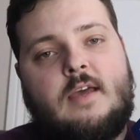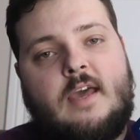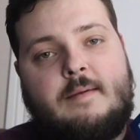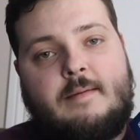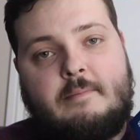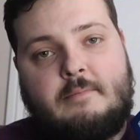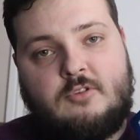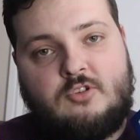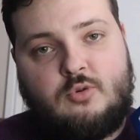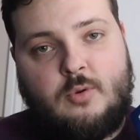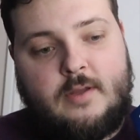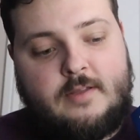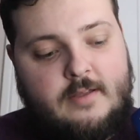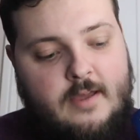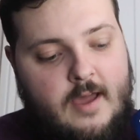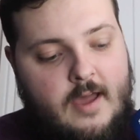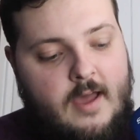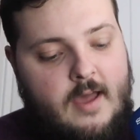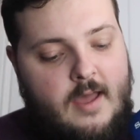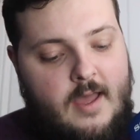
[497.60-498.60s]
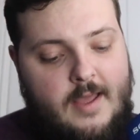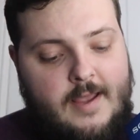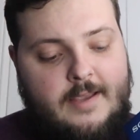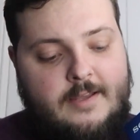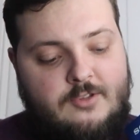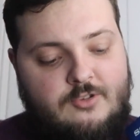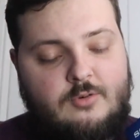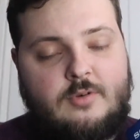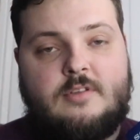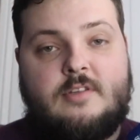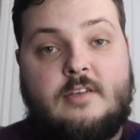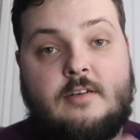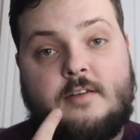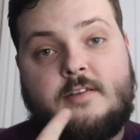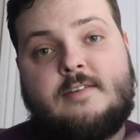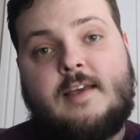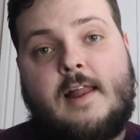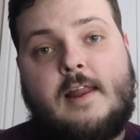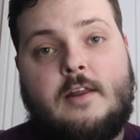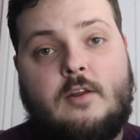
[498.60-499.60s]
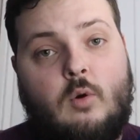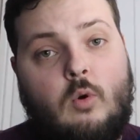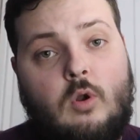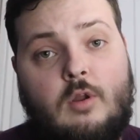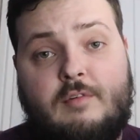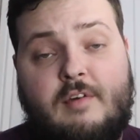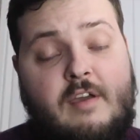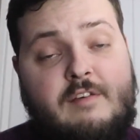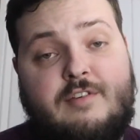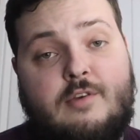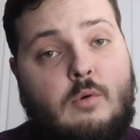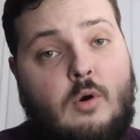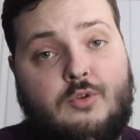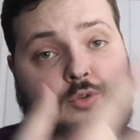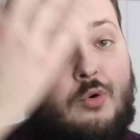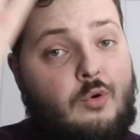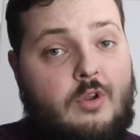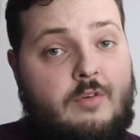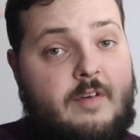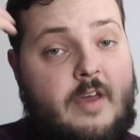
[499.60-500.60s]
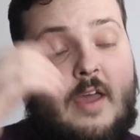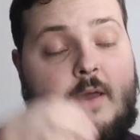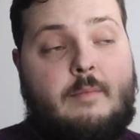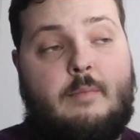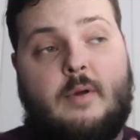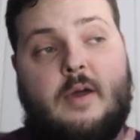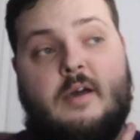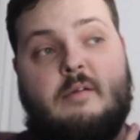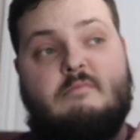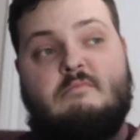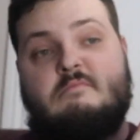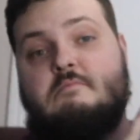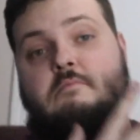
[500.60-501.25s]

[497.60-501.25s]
hit me up on Twitter and I can do a deal selling all of it if you want all of it, but